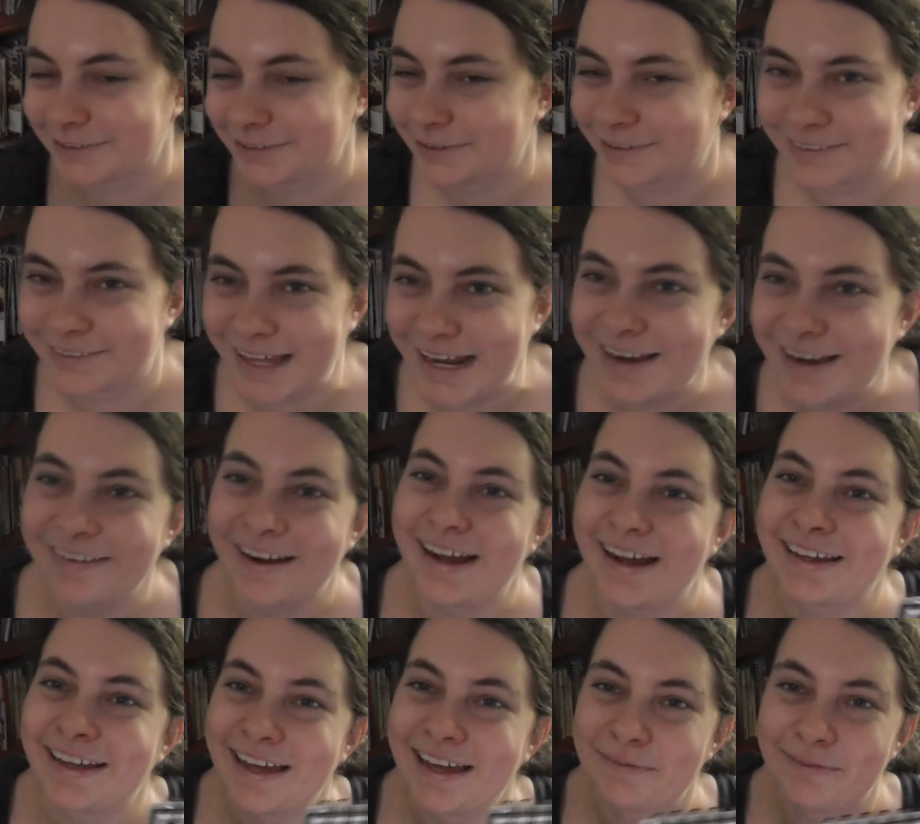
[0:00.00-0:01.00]
it was.
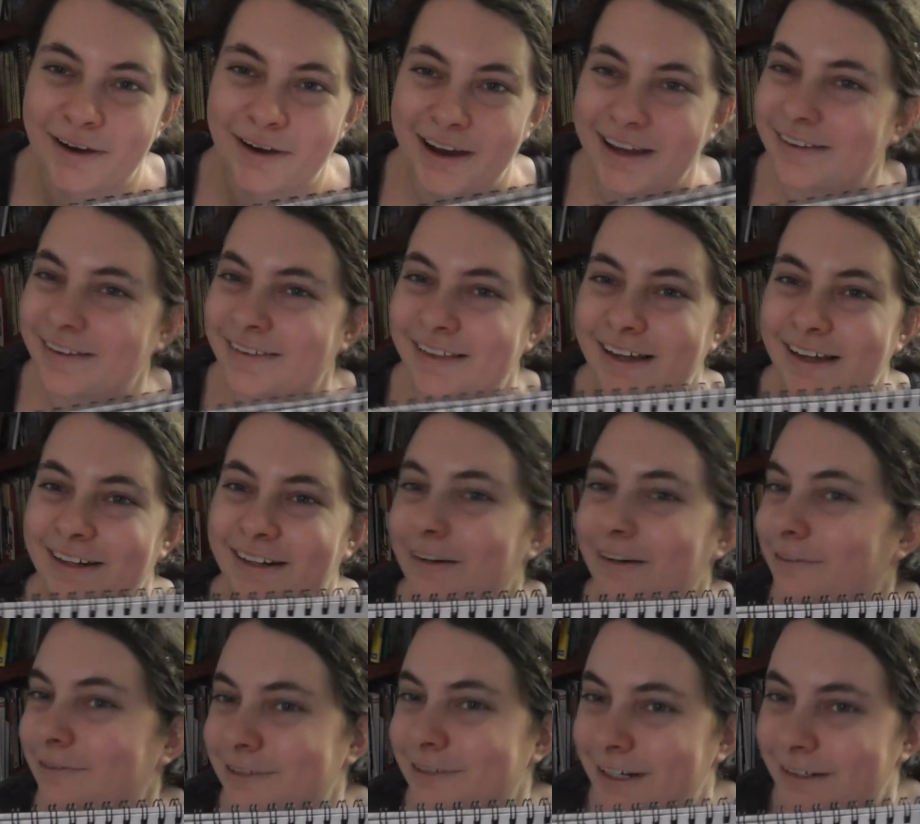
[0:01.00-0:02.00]
Anyway, I decided
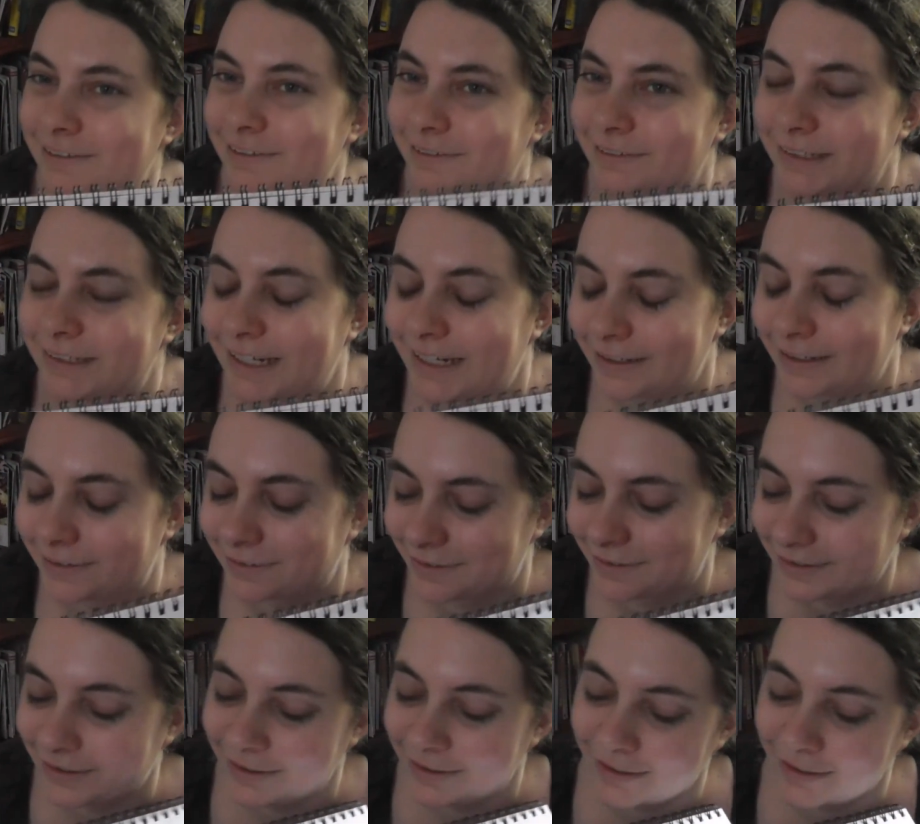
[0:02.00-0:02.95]
on Red Tornado.